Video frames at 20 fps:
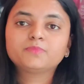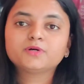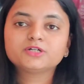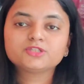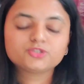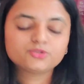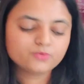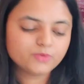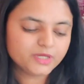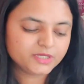
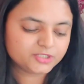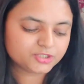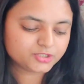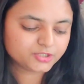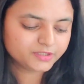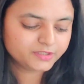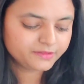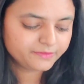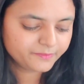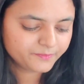
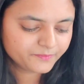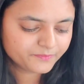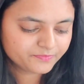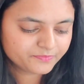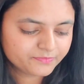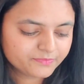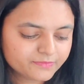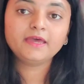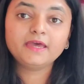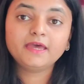Persuasion,
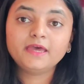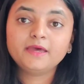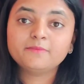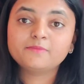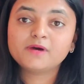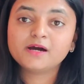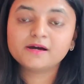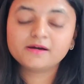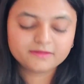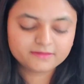
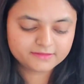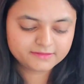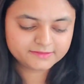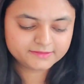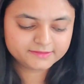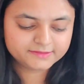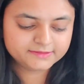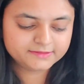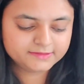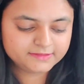Emma,
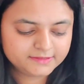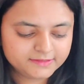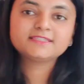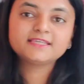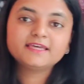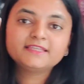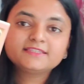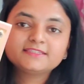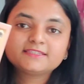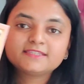
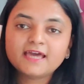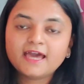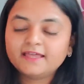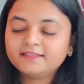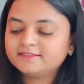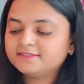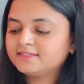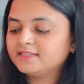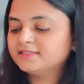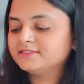Sense
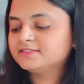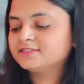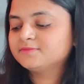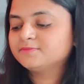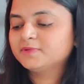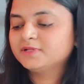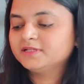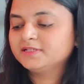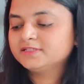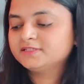and
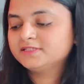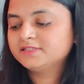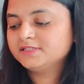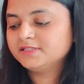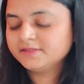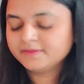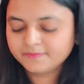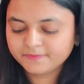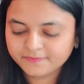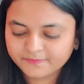
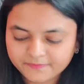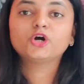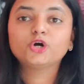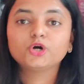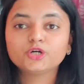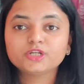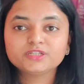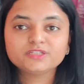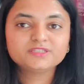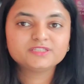Sensibility,
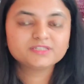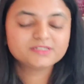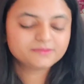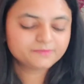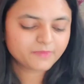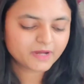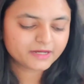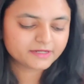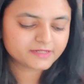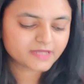Origin
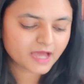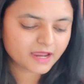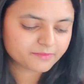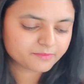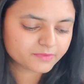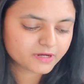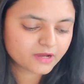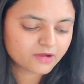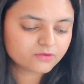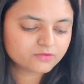by
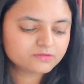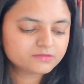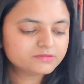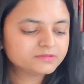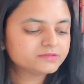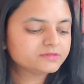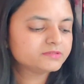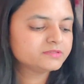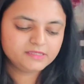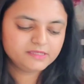Dan Brown,
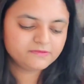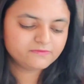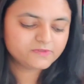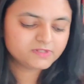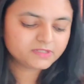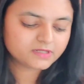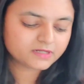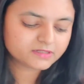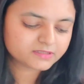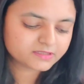
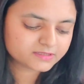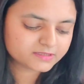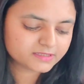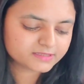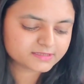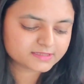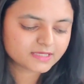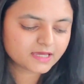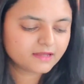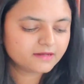Evil Under the
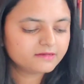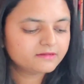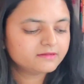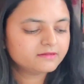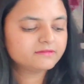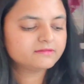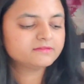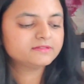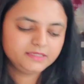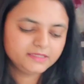Sun,
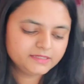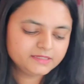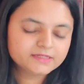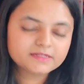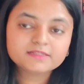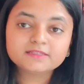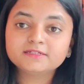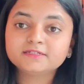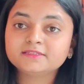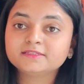
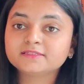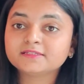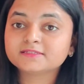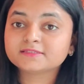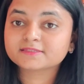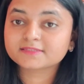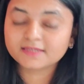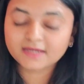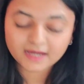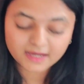Eagle in the
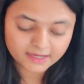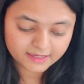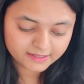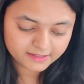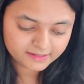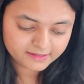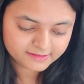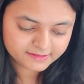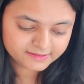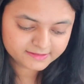
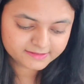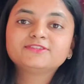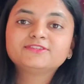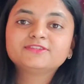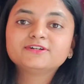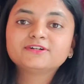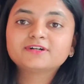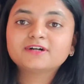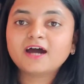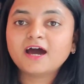Sky,
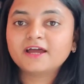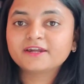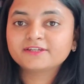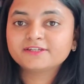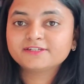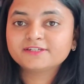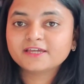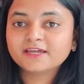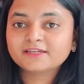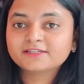The
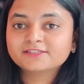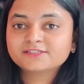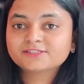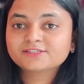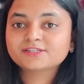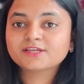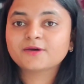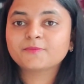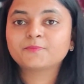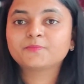
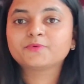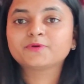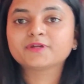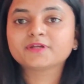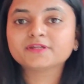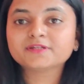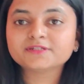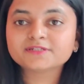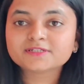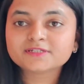Architect's
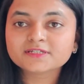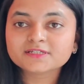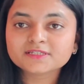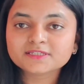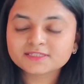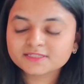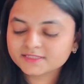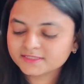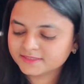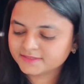
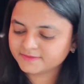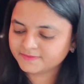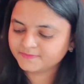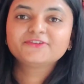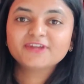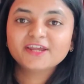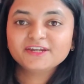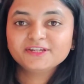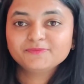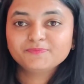Apprentice,
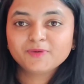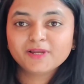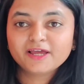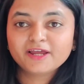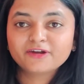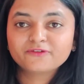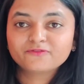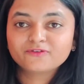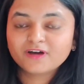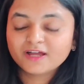Ready
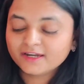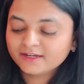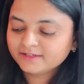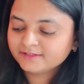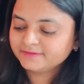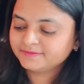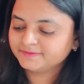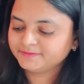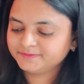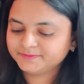Player One,
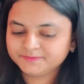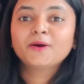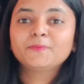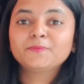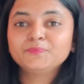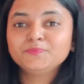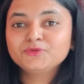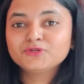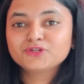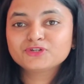
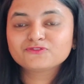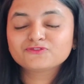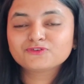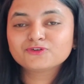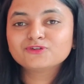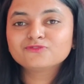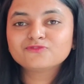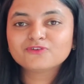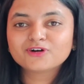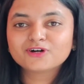
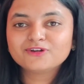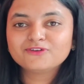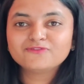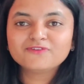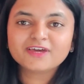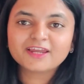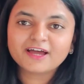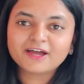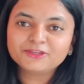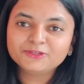Beautiful World
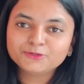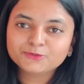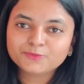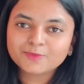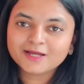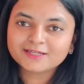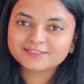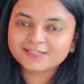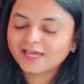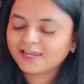Where Are You
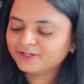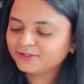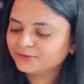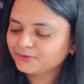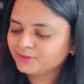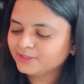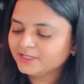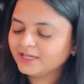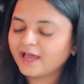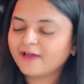by Sally
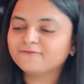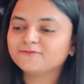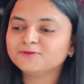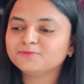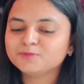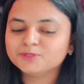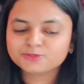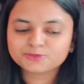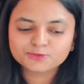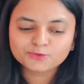Rooney. I
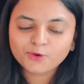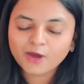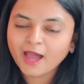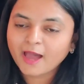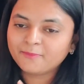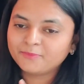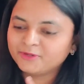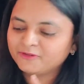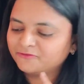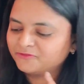will be so
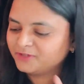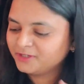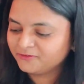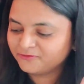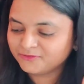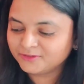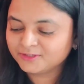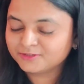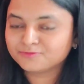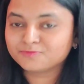happy
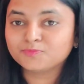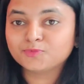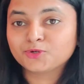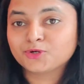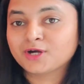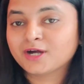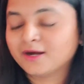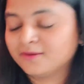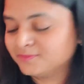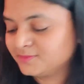if this
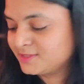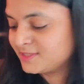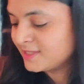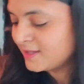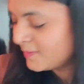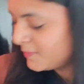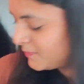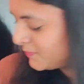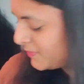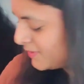book comes
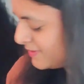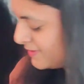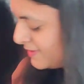up.